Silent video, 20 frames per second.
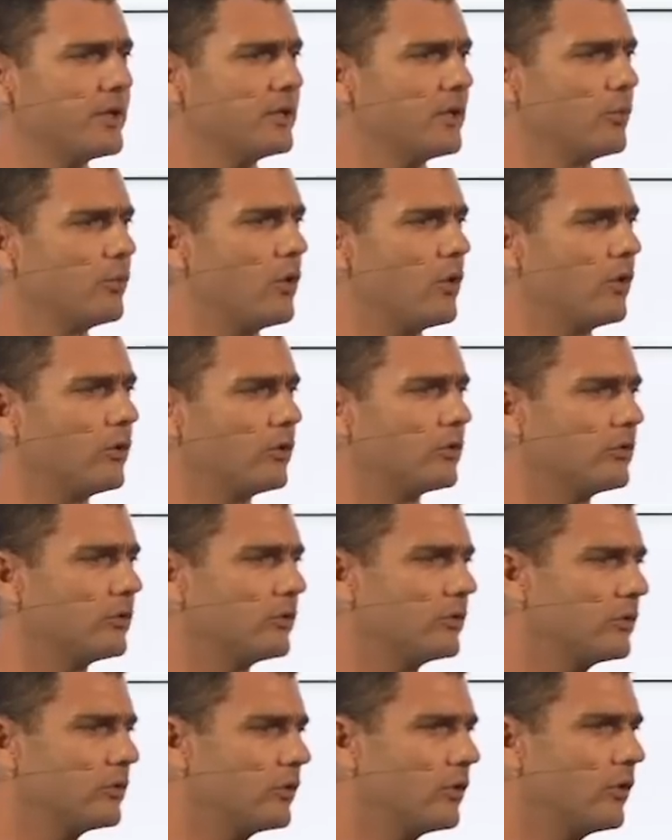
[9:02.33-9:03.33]
in the world.
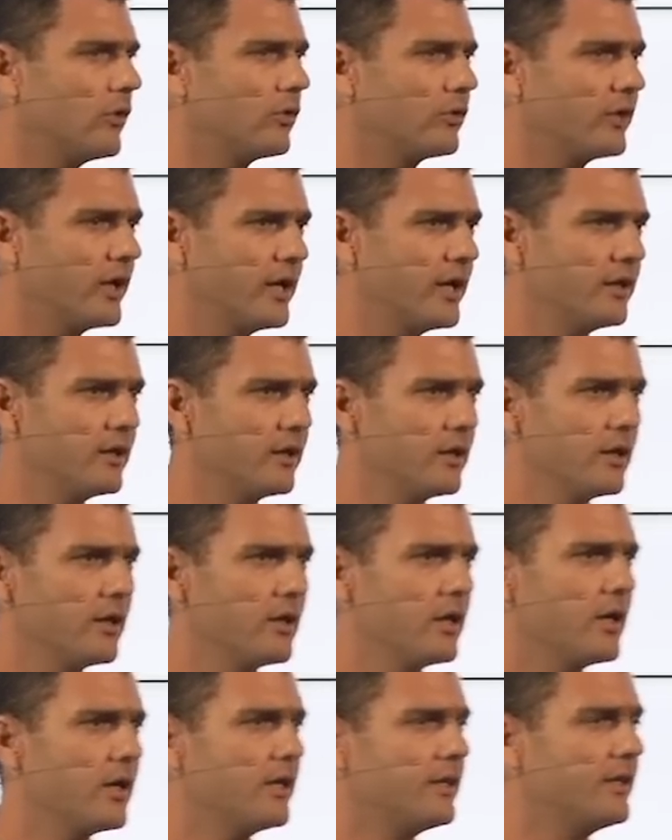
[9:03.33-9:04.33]
Okay?
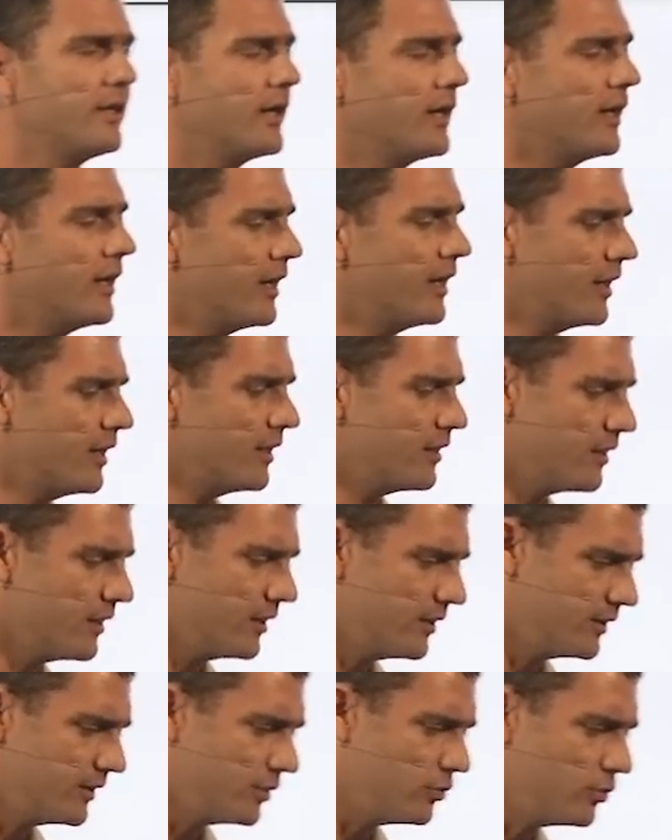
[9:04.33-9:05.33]

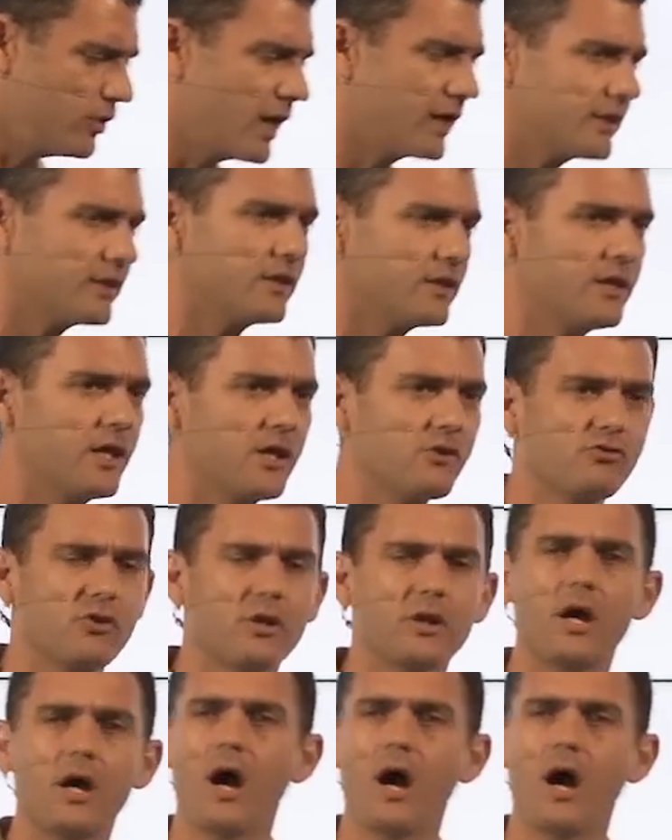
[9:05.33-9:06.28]
The United Nations